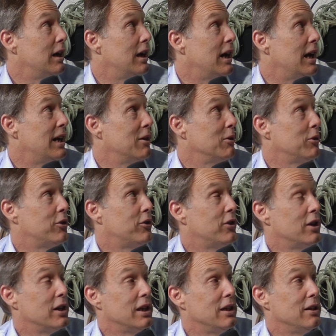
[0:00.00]
I don't
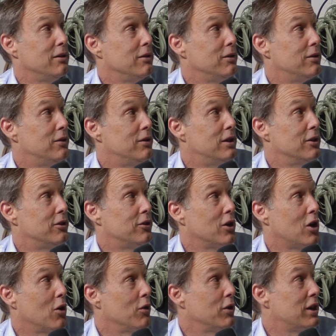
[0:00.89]
study this
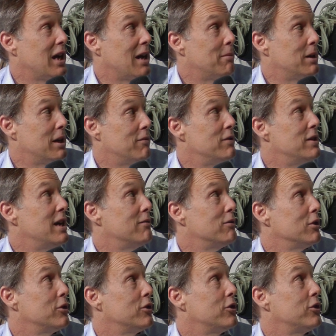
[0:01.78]
all the time, but I've
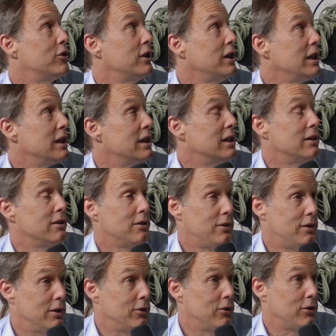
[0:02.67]
never seen it
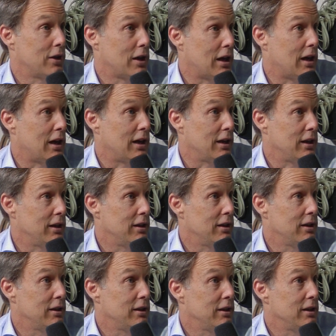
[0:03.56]
this high.
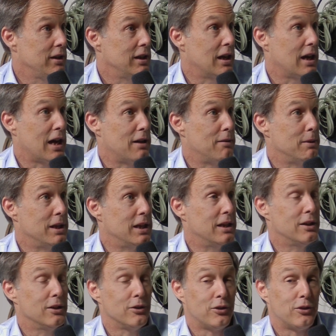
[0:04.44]
Yeah, I mean,
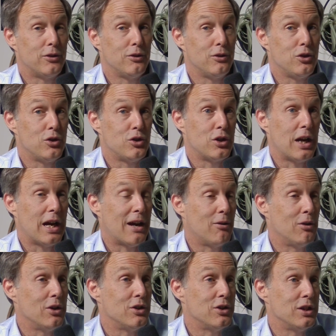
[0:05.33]
it is
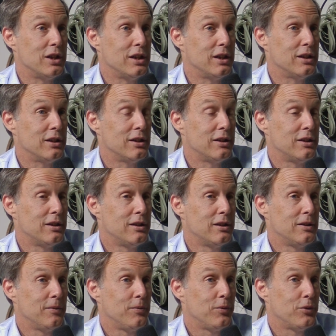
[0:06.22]
challenging
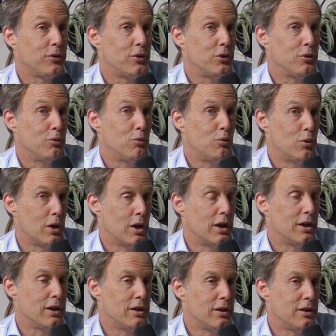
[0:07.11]
to
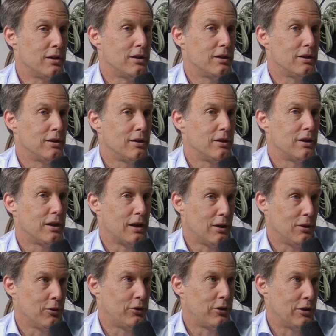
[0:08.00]
run a
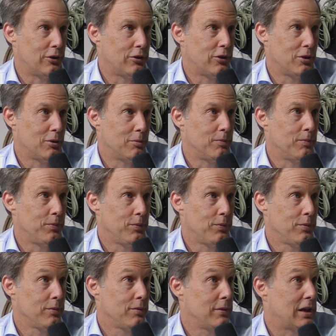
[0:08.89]
health system
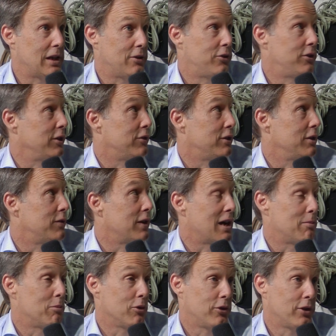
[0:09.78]
at
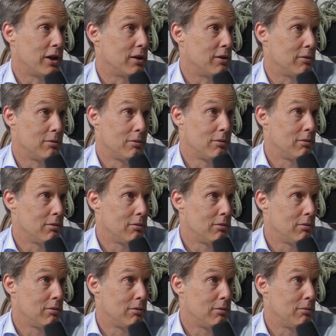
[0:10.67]
65%
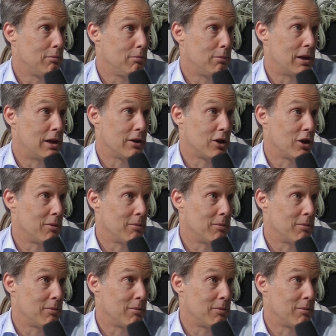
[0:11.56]
Medicare